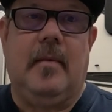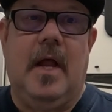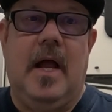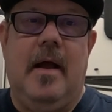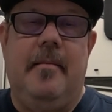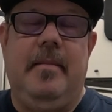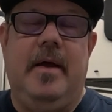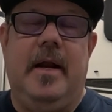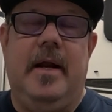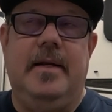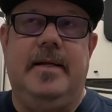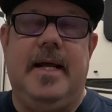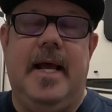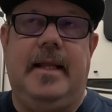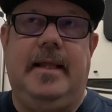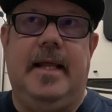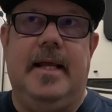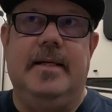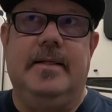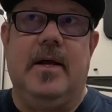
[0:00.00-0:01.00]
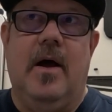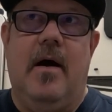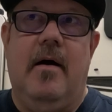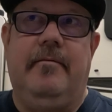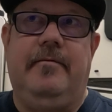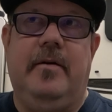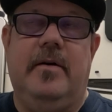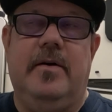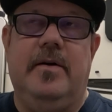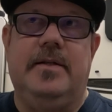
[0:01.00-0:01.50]
gonna take these
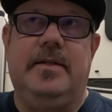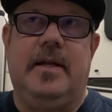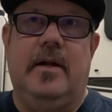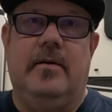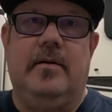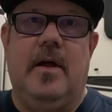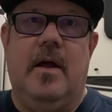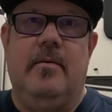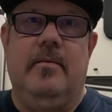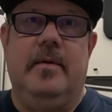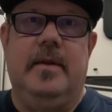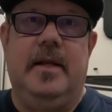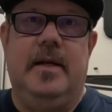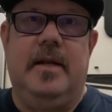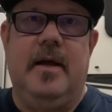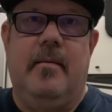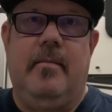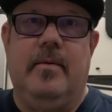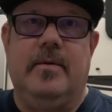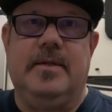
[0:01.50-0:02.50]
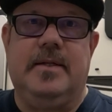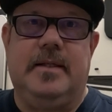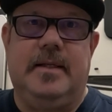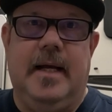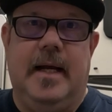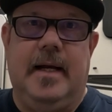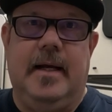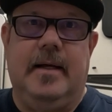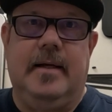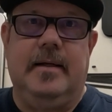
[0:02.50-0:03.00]
off. They're just held on with the double
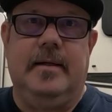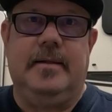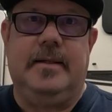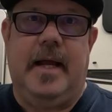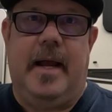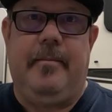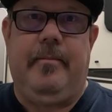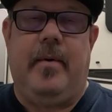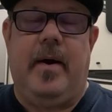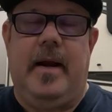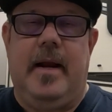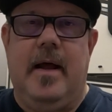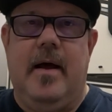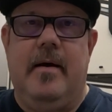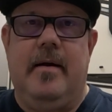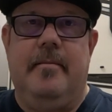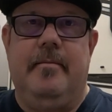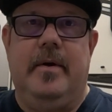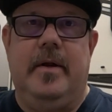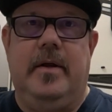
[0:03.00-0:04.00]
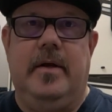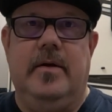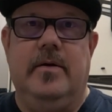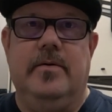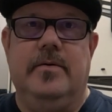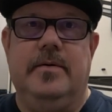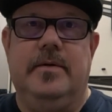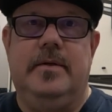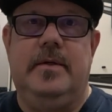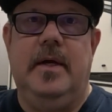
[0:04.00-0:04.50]
stick tape right now, and I'm gonna
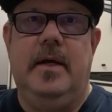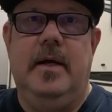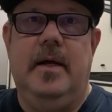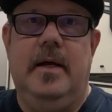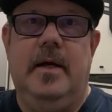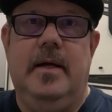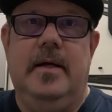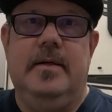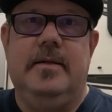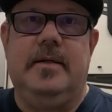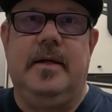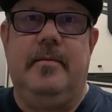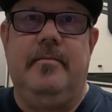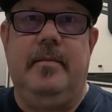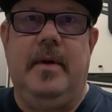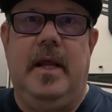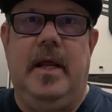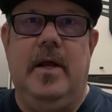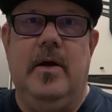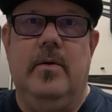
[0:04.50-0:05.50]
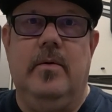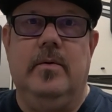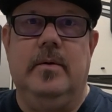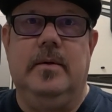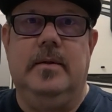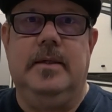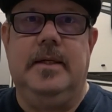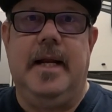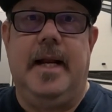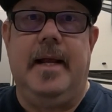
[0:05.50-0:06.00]
use some
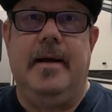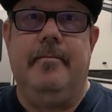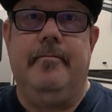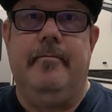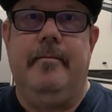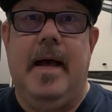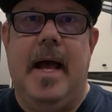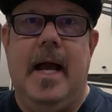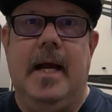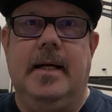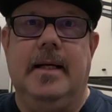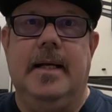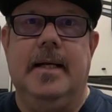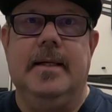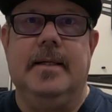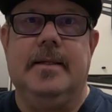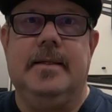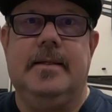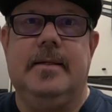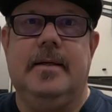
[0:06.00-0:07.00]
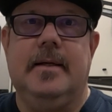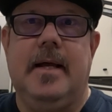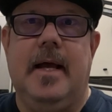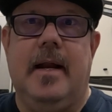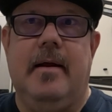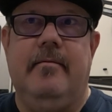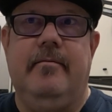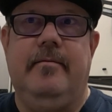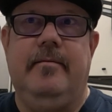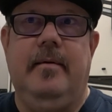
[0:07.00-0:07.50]
neodymium magnets,
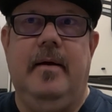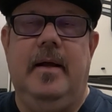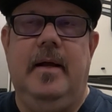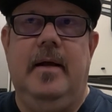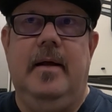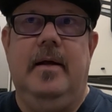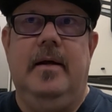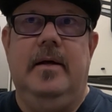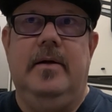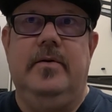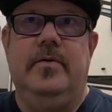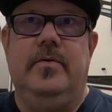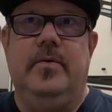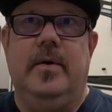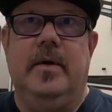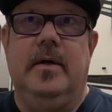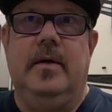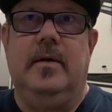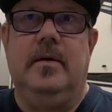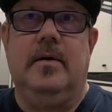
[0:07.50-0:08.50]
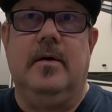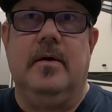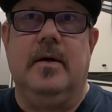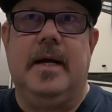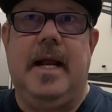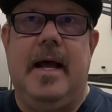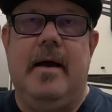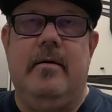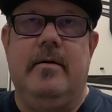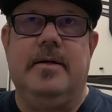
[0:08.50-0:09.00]
kind of drill or
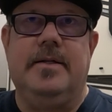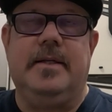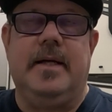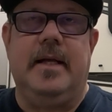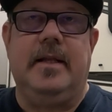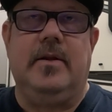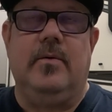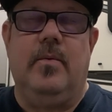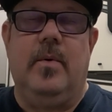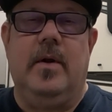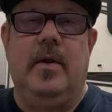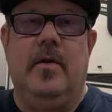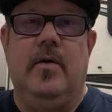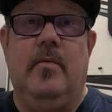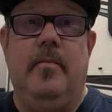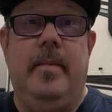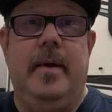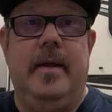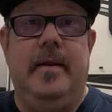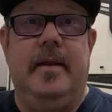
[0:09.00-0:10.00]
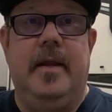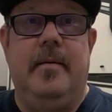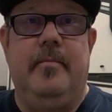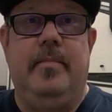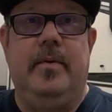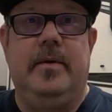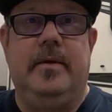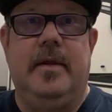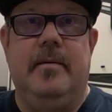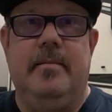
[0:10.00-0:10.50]
countersink the wood a little bit and then
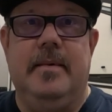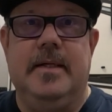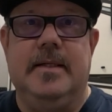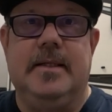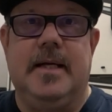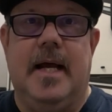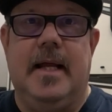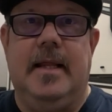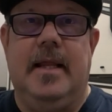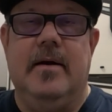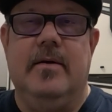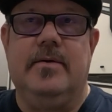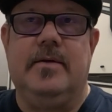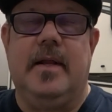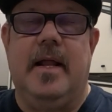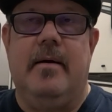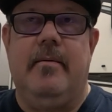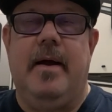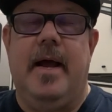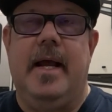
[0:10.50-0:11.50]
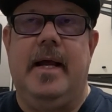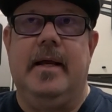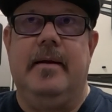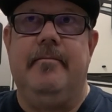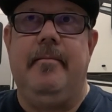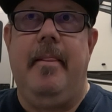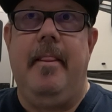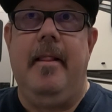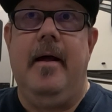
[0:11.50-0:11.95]
put them inside there, so that way I can